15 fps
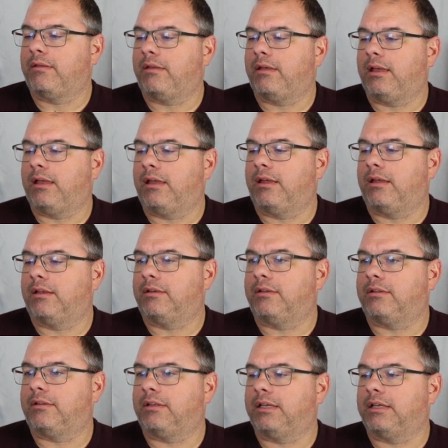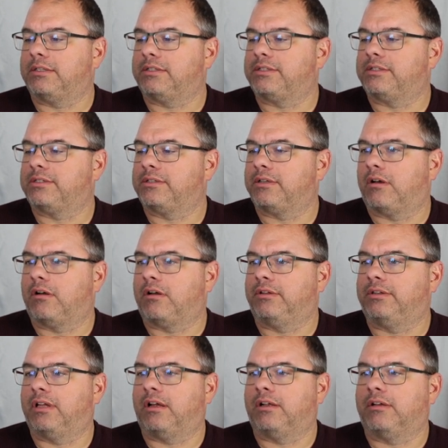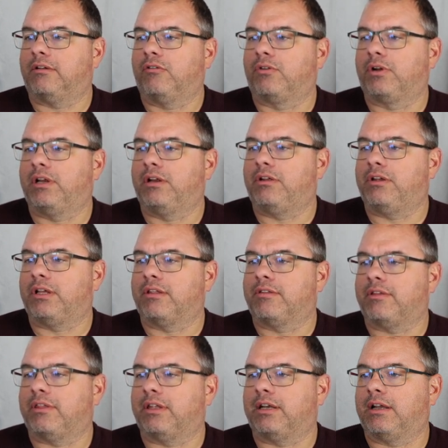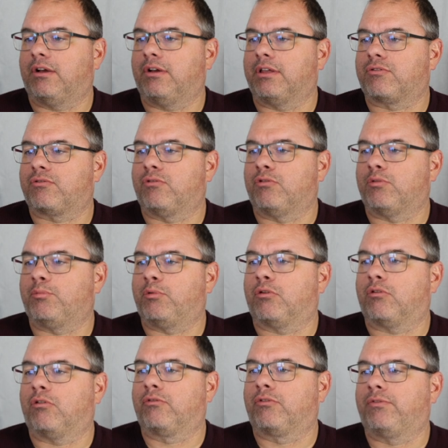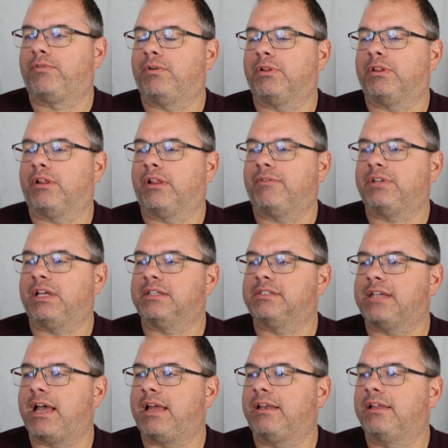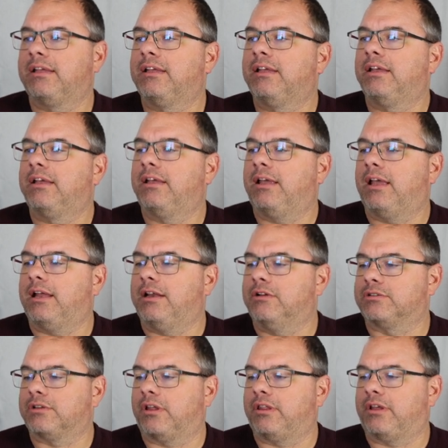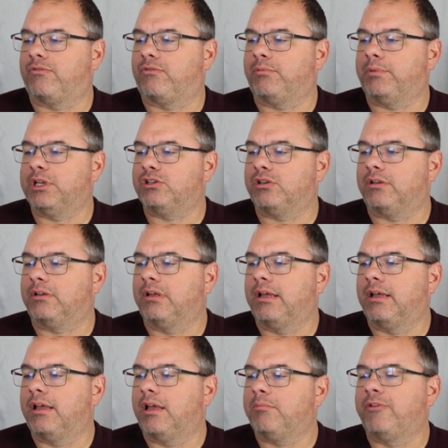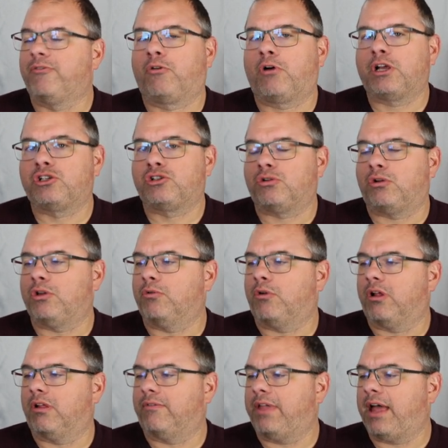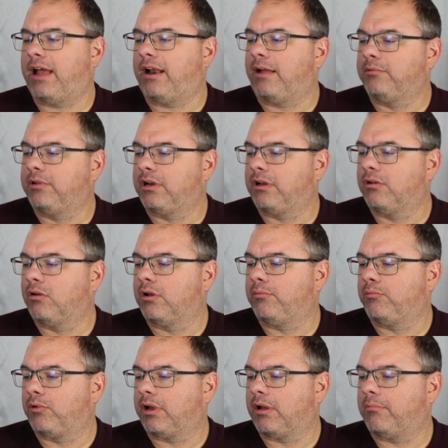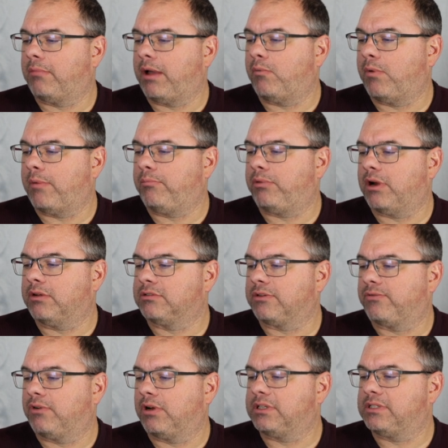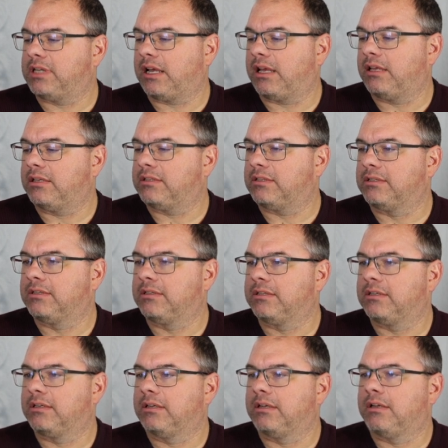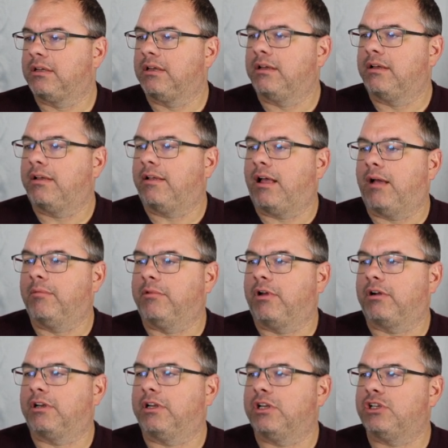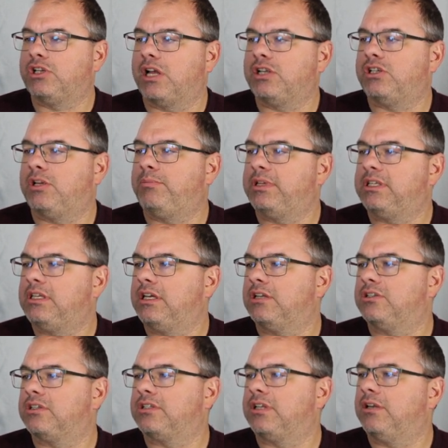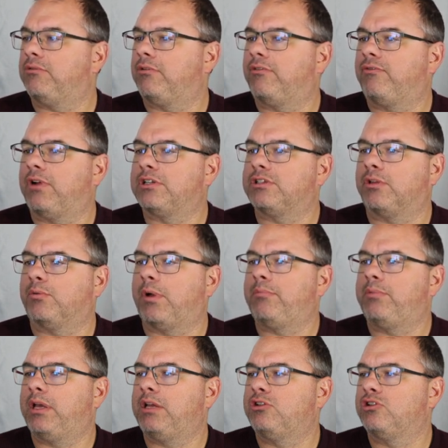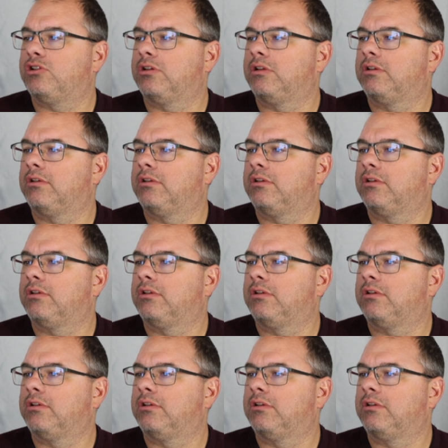And it's all done. Over here you can see that it now has cruise port overview on the left-hand side, and here's all the information. Before I show you all of that, I'm going to go ahead and bring up my web browser for a second. I'm logged into ChatGPT. I just need to refresh the web page.